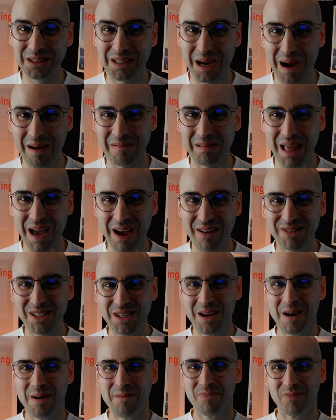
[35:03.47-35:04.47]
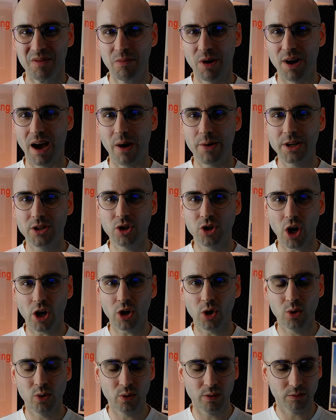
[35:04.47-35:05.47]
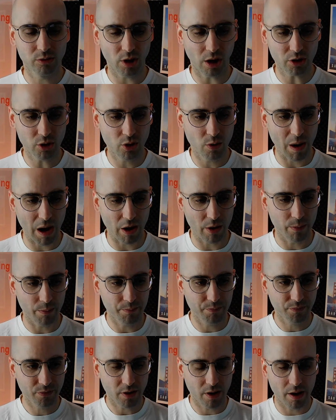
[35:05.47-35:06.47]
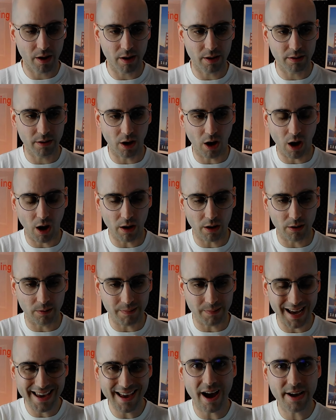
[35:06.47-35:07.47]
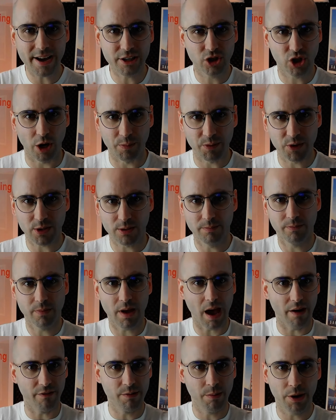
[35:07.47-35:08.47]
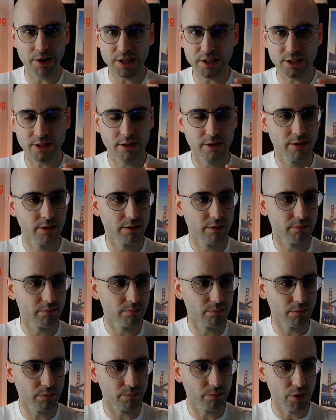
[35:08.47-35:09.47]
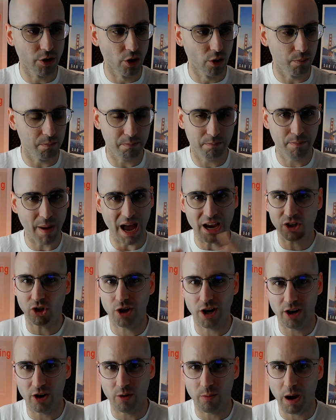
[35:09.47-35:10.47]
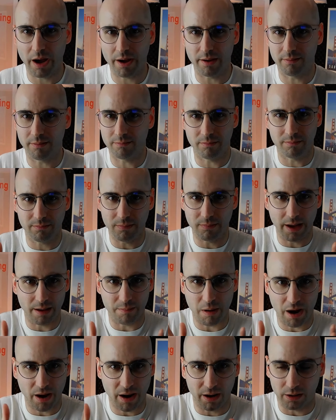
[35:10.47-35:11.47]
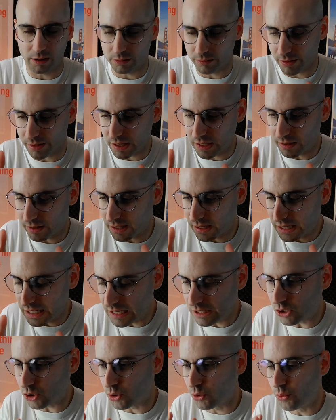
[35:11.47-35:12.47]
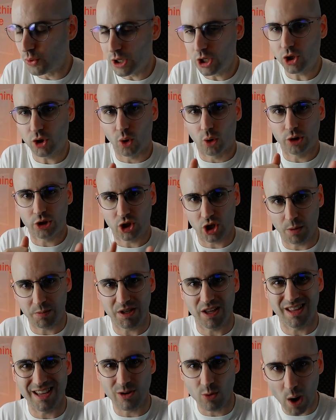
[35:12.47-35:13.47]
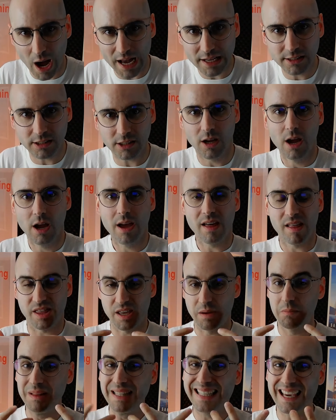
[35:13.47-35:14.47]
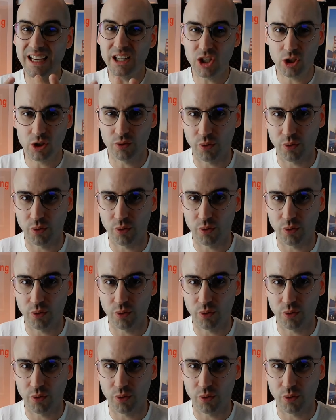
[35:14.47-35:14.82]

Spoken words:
time left, but I wanted to talk to you about AI and chips. Everybody's passionate about the needs to reshore chips in the US, the implications